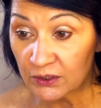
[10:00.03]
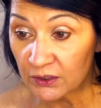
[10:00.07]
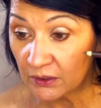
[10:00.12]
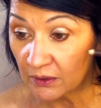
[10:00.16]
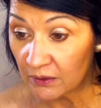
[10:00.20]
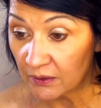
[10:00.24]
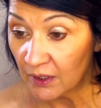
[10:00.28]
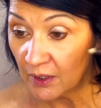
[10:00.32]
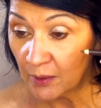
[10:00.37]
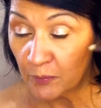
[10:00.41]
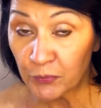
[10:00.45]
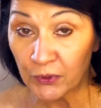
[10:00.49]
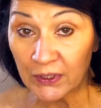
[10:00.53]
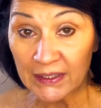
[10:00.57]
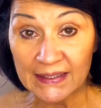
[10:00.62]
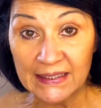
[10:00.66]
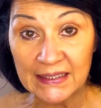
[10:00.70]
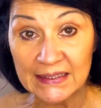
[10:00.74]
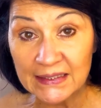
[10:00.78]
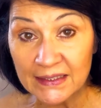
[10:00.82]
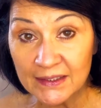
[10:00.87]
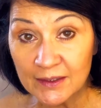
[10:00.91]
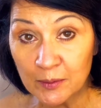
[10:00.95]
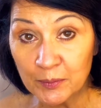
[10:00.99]
to bring in
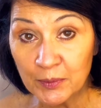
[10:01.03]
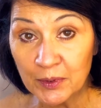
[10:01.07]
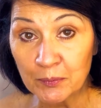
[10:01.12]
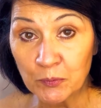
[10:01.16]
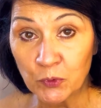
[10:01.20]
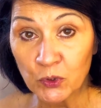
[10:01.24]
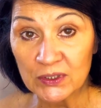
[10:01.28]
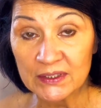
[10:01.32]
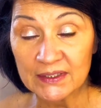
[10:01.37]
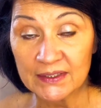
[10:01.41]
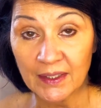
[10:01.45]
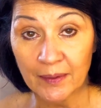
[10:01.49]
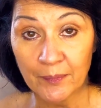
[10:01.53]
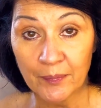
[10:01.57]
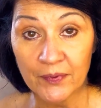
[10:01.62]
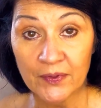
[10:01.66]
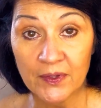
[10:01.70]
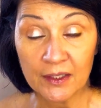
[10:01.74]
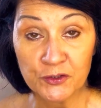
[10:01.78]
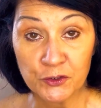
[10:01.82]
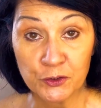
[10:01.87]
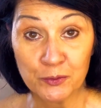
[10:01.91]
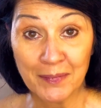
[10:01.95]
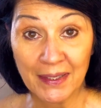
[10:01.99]
a little bit more depth
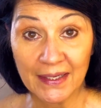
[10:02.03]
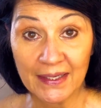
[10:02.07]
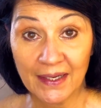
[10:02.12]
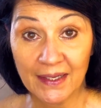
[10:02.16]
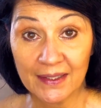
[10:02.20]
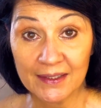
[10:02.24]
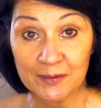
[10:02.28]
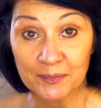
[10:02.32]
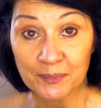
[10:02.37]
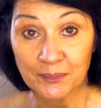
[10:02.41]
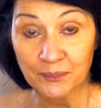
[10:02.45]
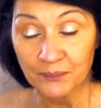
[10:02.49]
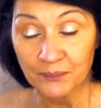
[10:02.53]
to my eye.